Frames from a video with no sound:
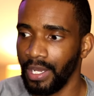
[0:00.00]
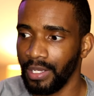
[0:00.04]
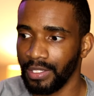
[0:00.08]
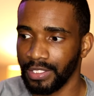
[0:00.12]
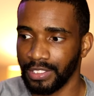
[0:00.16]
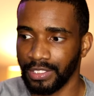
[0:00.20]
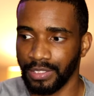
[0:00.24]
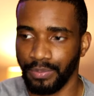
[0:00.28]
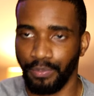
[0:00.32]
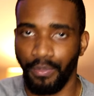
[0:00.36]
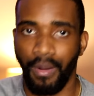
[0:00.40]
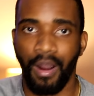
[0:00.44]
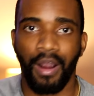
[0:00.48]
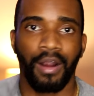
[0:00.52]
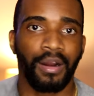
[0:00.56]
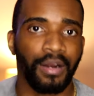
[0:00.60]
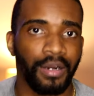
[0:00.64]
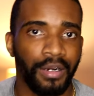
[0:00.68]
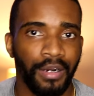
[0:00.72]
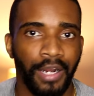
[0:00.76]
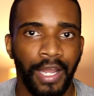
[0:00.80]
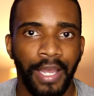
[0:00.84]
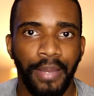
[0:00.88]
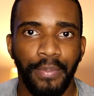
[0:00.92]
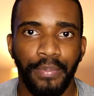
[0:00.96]

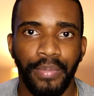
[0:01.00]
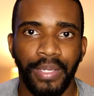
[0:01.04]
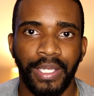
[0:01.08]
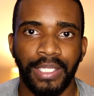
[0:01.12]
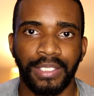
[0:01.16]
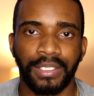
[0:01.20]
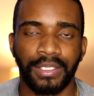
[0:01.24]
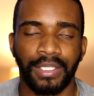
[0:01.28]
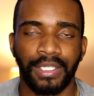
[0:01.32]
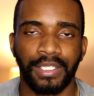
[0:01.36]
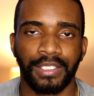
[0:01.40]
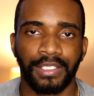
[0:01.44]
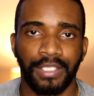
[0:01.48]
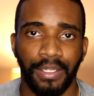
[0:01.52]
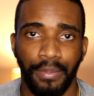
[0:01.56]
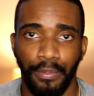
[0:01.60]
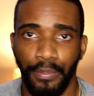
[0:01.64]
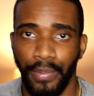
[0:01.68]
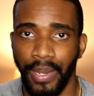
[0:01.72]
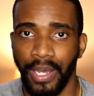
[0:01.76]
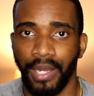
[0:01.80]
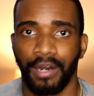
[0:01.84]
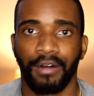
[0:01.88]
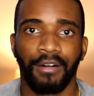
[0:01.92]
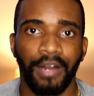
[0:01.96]
smarter at business and
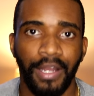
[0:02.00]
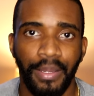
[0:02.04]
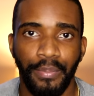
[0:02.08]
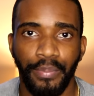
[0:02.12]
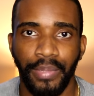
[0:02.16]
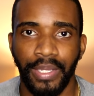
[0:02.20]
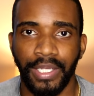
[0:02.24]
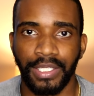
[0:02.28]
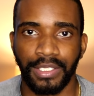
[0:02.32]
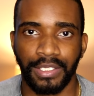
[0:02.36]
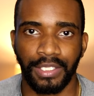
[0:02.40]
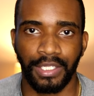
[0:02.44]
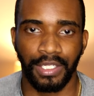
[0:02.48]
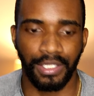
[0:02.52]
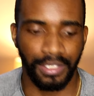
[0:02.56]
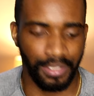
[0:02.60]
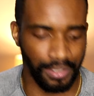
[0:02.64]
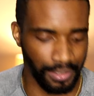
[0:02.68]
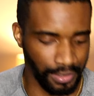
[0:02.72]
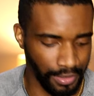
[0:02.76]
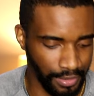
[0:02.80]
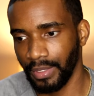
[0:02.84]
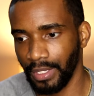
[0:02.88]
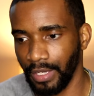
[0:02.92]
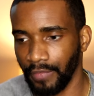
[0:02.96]
better at business.